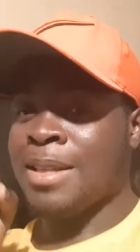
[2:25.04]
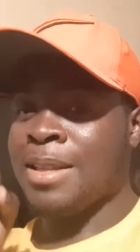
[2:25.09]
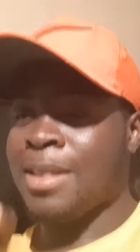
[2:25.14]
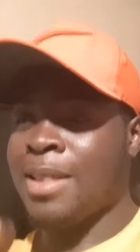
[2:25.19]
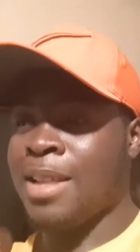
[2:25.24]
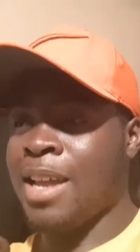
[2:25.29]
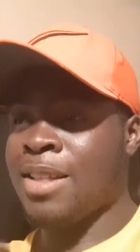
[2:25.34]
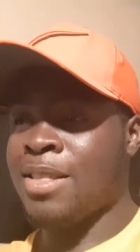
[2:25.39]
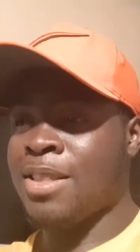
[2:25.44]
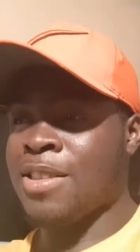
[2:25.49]

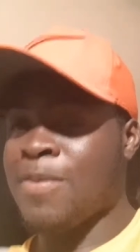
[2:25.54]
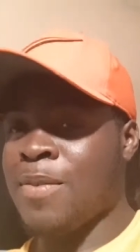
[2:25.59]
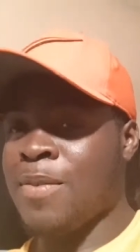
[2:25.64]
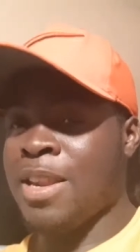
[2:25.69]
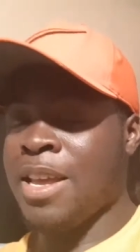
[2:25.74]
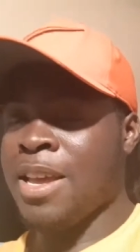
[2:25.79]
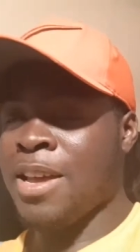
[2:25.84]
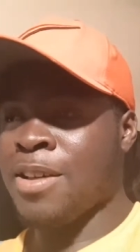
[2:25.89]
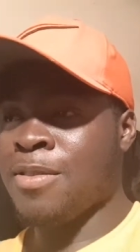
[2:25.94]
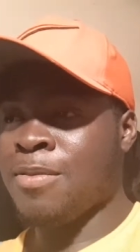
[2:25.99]
like this
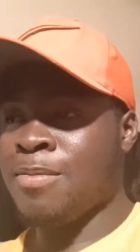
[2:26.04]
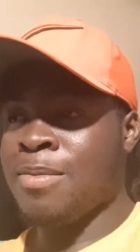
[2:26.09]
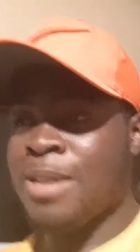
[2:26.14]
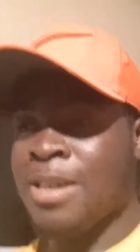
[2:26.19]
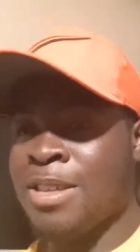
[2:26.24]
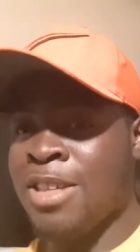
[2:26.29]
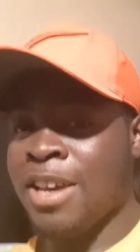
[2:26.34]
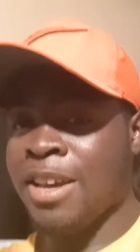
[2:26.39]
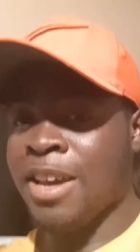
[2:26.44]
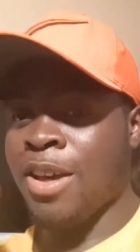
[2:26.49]
video,
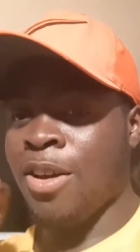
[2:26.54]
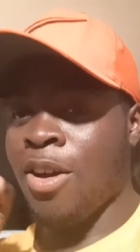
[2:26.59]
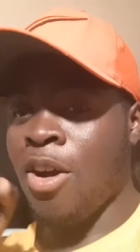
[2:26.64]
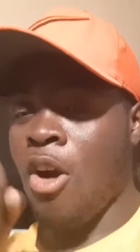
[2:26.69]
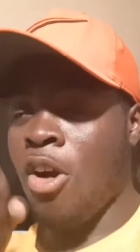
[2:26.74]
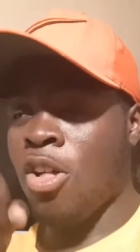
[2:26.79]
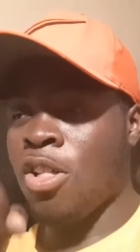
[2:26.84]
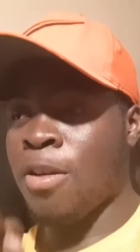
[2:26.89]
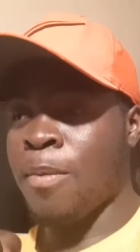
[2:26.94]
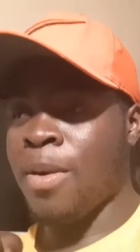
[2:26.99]
check out
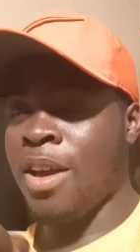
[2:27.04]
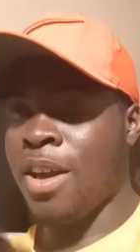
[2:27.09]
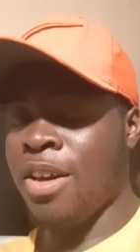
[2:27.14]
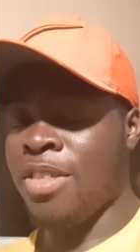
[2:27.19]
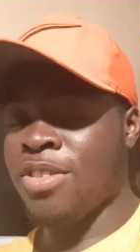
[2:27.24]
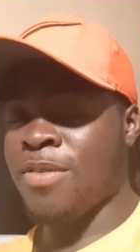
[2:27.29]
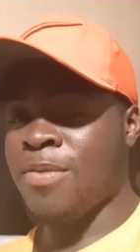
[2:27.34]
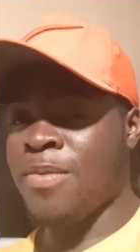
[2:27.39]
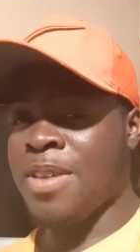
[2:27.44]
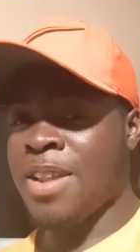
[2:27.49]
all of my
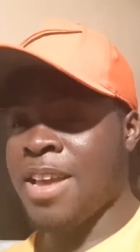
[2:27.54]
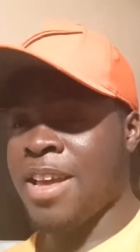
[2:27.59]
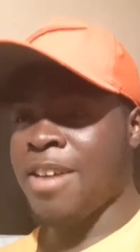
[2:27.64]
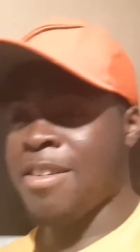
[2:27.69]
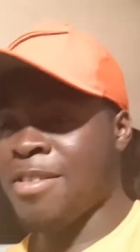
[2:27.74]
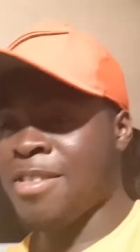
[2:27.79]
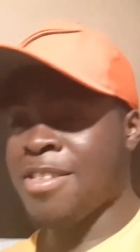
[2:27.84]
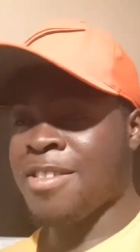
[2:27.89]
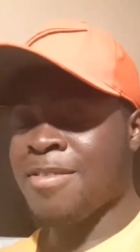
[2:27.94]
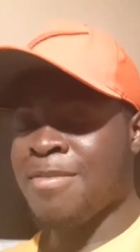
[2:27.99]
other
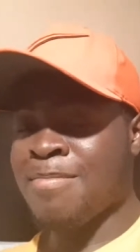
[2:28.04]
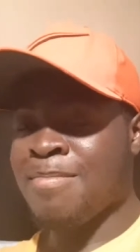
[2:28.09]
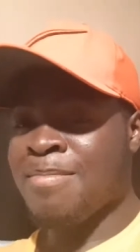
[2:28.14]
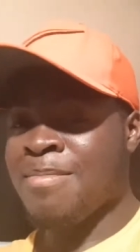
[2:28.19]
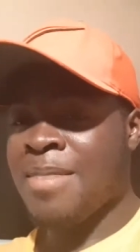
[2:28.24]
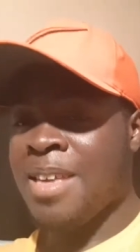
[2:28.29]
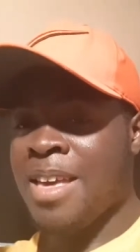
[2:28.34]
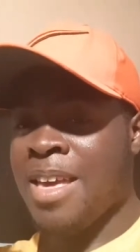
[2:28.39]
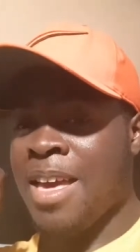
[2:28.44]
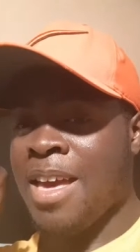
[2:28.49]
videos,
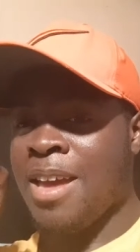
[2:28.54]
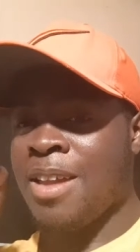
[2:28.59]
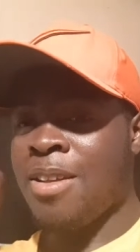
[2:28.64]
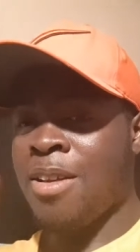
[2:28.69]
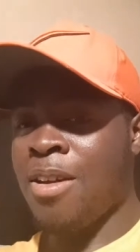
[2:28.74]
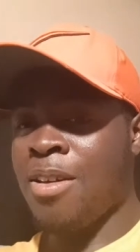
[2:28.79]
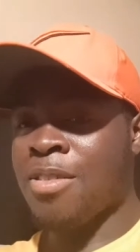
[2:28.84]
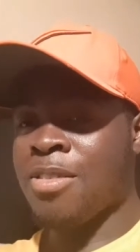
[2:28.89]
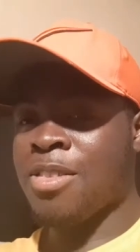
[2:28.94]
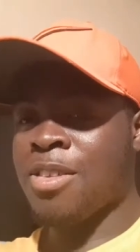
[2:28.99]
and
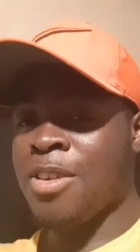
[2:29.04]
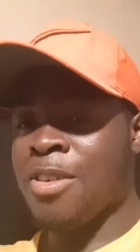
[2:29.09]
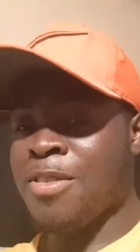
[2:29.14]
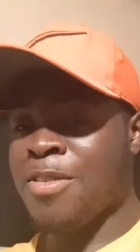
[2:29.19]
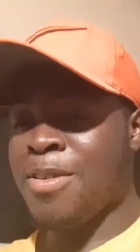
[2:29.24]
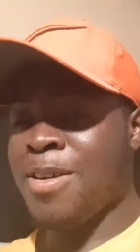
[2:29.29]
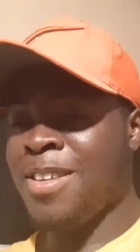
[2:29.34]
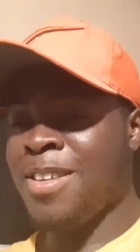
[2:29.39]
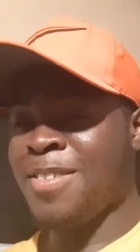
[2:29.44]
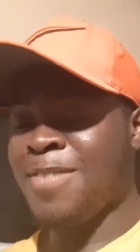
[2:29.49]

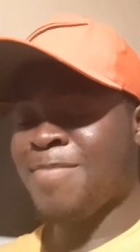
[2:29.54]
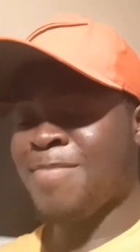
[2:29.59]
also